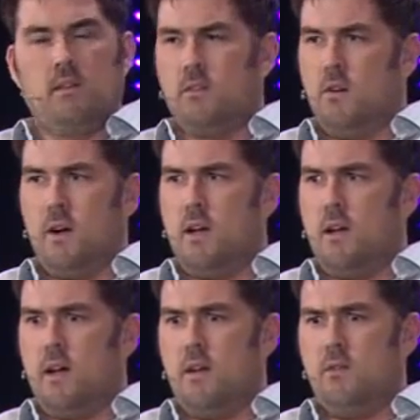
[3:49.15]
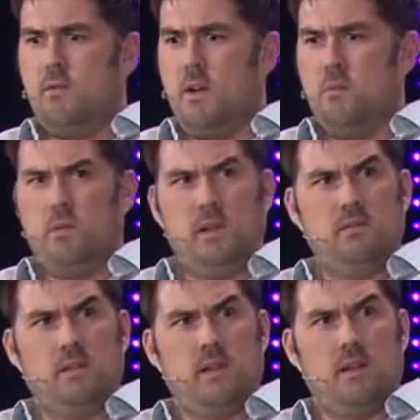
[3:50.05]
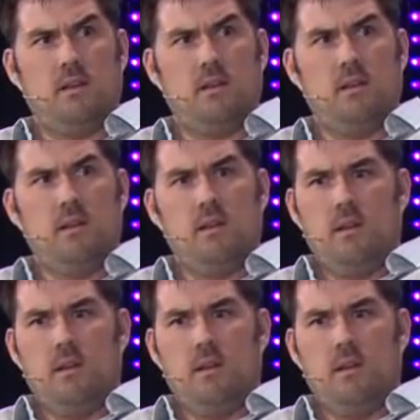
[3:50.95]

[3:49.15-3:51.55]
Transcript: So I don't believe in that. Mm-hmm.